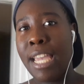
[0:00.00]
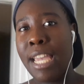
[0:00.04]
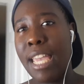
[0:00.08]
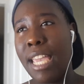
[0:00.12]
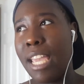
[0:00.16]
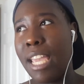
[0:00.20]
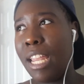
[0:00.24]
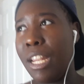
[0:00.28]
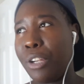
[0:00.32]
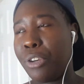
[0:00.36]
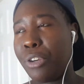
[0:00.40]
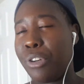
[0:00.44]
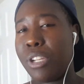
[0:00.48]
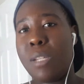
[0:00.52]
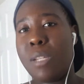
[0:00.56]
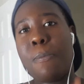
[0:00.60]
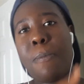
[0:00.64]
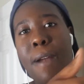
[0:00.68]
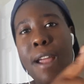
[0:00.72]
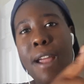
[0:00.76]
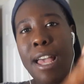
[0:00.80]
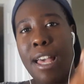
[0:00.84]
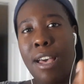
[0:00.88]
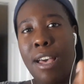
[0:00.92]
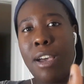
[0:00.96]
and Chris
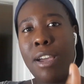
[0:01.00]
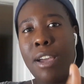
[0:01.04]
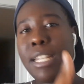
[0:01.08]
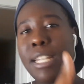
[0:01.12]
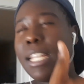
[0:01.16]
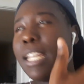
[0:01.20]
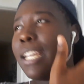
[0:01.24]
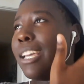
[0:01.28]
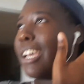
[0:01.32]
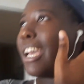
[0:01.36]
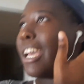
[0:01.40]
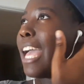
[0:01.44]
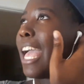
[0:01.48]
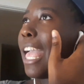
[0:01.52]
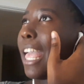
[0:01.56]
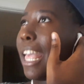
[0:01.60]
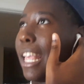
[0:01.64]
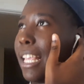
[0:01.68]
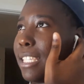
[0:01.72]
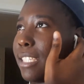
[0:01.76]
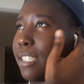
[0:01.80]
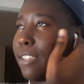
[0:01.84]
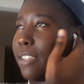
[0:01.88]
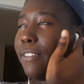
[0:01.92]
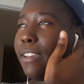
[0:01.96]
Brown
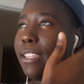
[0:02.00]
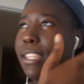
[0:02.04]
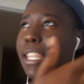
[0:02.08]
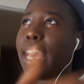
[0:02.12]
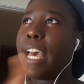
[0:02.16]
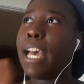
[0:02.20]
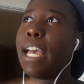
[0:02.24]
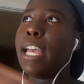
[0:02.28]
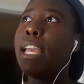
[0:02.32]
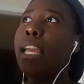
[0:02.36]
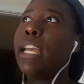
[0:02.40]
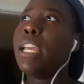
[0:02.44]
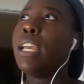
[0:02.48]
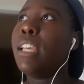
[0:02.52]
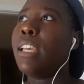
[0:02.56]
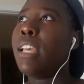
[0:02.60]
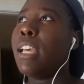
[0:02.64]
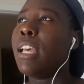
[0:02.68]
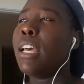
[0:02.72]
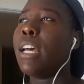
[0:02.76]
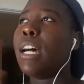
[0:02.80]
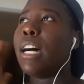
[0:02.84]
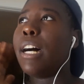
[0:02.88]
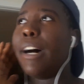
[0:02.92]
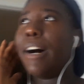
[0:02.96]
and stuff like that.
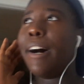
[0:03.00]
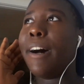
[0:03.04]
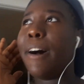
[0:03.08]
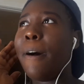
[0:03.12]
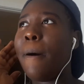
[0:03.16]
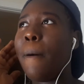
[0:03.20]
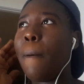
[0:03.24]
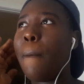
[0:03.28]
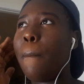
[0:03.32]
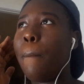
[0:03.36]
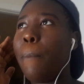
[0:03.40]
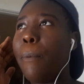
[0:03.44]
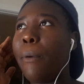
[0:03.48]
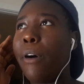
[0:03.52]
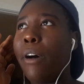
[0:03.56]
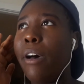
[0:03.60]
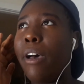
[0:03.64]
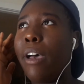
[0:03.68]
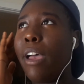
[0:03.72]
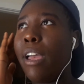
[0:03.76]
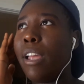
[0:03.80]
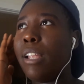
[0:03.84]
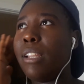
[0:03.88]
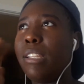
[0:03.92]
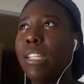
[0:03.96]

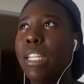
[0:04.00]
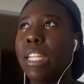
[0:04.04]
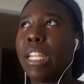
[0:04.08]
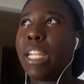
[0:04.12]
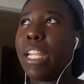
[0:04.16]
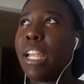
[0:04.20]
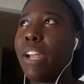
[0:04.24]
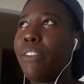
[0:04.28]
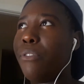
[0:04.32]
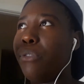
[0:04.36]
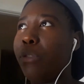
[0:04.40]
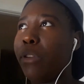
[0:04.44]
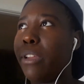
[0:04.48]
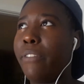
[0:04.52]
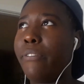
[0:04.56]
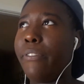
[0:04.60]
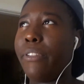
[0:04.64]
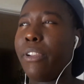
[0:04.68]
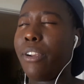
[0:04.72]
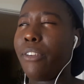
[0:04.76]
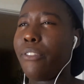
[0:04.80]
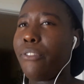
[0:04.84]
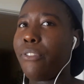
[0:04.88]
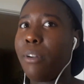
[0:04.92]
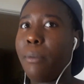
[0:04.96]
But never really
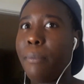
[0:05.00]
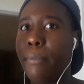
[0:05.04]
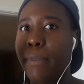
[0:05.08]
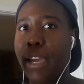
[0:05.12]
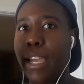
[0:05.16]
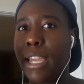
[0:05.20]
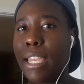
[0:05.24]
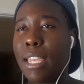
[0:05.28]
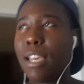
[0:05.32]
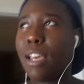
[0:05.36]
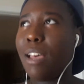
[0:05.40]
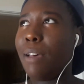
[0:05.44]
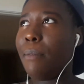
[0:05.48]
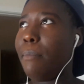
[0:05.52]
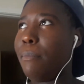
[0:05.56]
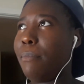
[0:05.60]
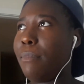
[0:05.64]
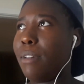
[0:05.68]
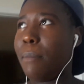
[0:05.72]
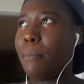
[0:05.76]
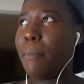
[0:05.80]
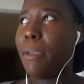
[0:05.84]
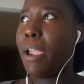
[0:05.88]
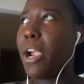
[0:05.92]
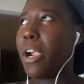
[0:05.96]
veer from like
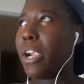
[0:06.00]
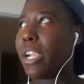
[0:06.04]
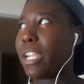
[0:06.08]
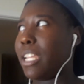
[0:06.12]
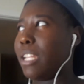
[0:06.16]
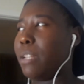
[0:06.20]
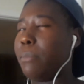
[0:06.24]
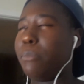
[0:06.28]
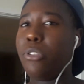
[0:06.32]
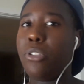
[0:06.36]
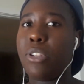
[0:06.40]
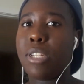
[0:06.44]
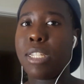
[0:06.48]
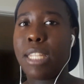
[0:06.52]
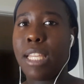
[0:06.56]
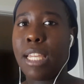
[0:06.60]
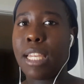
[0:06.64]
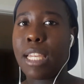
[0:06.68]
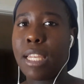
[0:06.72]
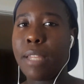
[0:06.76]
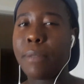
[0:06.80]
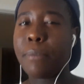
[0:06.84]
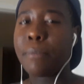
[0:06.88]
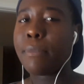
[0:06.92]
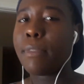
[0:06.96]
American
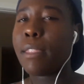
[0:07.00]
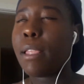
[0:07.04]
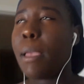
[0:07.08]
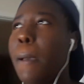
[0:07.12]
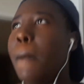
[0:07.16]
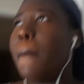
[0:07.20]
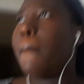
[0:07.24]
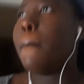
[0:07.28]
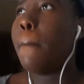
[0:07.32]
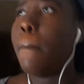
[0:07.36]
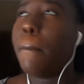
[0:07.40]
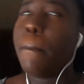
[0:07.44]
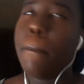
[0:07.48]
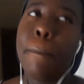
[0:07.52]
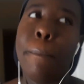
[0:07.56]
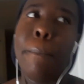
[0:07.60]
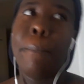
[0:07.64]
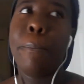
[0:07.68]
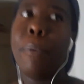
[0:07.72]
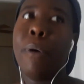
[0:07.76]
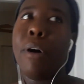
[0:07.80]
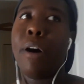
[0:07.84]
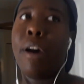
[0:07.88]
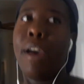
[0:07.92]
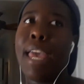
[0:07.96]
music.
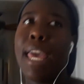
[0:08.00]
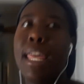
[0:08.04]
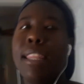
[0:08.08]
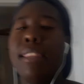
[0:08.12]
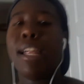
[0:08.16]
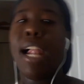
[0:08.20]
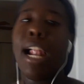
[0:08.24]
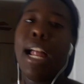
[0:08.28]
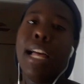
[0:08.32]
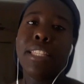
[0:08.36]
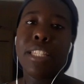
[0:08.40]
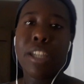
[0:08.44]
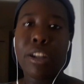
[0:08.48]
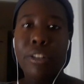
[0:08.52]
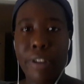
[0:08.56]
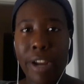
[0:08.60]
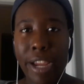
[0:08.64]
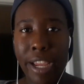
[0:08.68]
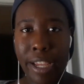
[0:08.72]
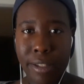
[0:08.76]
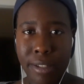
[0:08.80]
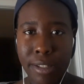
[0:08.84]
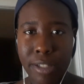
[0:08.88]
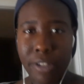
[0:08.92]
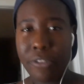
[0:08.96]
And Lana Del
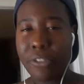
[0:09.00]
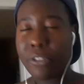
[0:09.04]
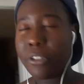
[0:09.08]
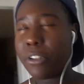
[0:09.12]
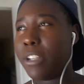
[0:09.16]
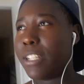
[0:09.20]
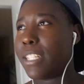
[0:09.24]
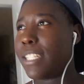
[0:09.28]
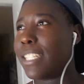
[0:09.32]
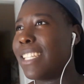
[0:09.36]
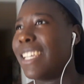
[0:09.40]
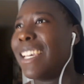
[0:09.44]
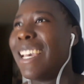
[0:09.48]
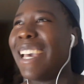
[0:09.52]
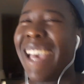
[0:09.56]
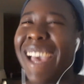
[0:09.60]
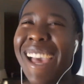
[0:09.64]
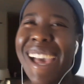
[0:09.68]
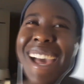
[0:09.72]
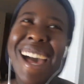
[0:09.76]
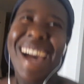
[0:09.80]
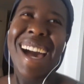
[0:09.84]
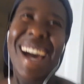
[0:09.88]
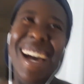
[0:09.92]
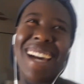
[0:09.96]
Rey, of course.
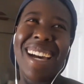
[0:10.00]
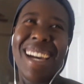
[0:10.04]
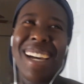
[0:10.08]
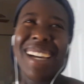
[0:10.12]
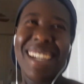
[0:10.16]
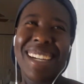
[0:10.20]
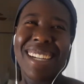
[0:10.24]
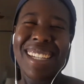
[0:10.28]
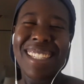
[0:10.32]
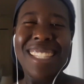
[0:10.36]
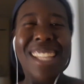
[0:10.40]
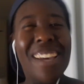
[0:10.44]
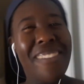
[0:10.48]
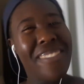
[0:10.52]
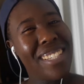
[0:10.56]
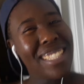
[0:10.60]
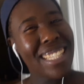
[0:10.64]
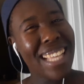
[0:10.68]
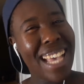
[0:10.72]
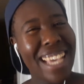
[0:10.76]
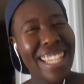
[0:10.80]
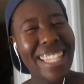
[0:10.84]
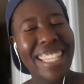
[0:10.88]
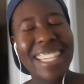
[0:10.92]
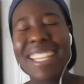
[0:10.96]
Love you,
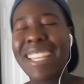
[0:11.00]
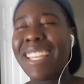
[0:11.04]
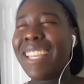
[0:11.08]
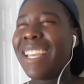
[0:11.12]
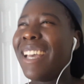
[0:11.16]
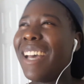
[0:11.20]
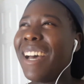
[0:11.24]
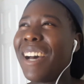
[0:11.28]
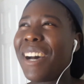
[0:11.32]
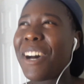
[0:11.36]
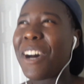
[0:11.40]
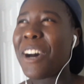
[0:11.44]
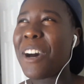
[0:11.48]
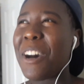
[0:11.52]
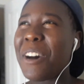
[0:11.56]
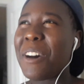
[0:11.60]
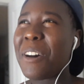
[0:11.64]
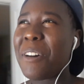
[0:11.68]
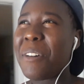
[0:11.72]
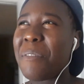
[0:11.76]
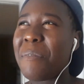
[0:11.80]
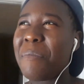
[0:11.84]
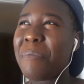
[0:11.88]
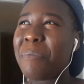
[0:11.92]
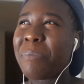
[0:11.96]

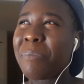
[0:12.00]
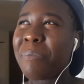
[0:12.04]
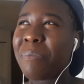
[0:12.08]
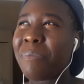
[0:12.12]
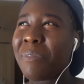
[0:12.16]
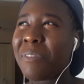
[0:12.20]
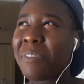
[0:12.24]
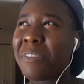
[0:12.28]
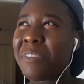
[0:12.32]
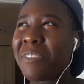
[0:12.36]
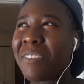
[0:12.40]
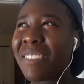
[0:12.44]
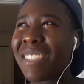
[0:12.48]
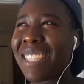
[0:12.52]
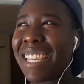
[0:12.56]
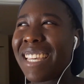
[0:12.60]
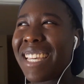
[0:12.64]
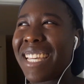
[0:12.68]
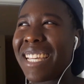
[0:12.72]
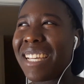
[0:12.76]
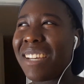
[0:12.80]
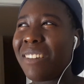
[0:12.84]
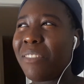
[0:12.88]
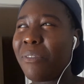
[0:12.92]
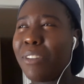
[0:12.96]
Lana.
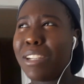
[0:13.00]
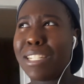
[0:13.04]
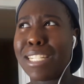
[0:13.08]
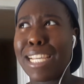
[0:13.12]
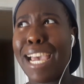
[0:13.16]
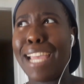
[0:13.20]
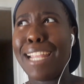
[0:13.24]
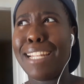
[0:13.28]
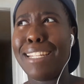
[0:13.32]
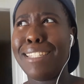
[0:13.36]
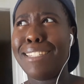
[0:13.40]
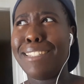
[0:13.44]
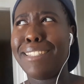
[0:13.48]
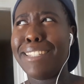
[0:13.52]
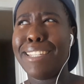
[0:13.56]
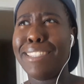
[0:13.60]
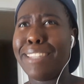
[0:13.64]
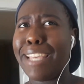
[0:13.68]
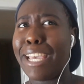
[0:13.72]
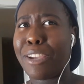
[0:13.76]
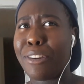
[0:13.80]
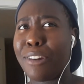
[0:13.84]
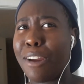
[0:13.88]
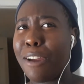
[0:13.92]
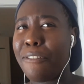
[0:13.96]
Which I didn't
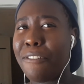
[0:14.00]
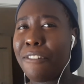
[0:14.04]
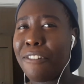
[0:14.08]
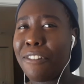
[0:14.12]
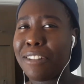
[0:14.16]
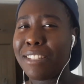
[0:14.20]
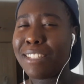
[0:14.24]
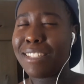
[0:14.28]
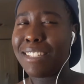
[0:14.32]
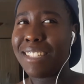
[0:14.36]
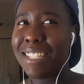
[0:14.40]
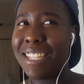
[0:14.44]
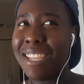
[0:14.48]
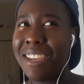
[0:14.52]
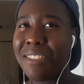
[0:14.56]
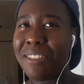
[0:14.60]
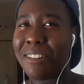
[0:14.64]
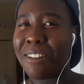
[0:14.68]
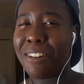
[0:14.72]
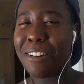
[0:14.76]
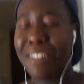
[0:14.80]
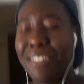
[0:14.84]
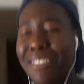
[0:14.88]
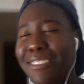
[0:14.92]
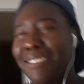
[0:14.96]
like her at first
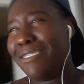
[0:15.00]
either,